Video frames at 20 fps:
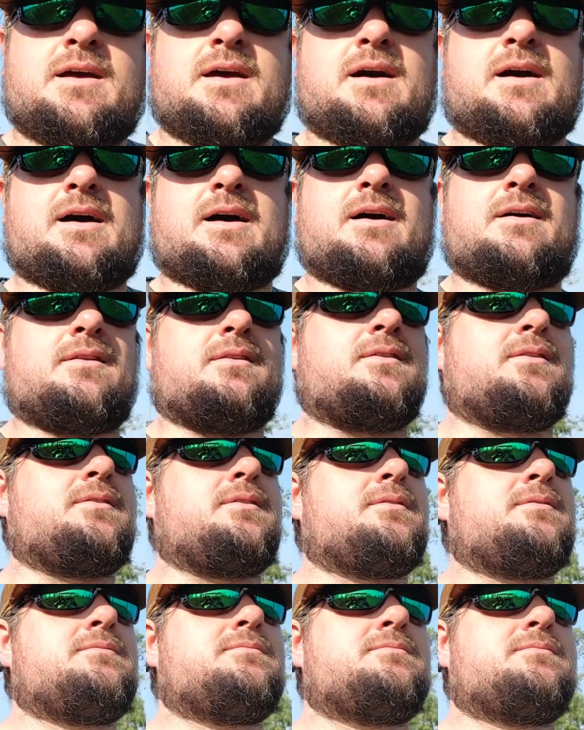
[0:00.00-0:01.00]

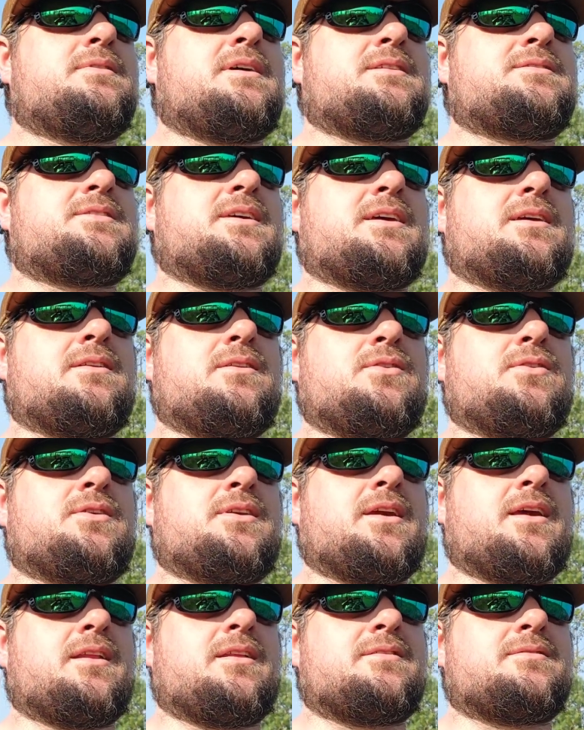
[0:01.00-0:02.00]
I'll take a
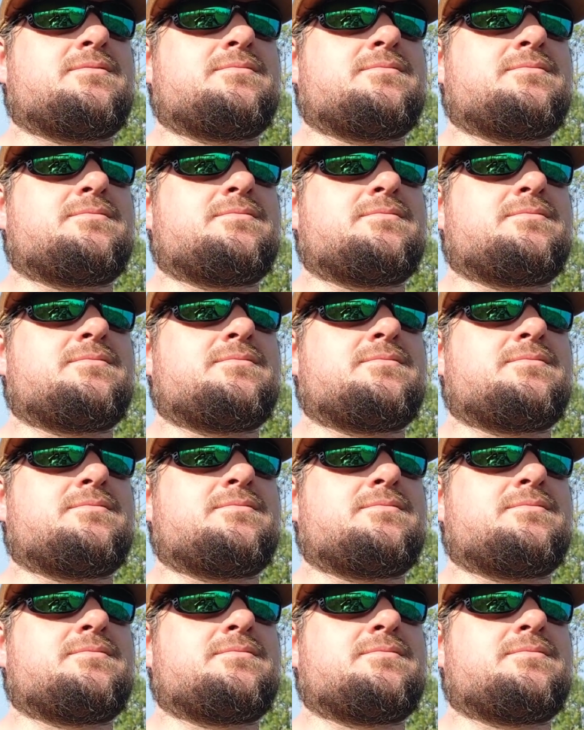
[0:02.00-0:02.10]
look at it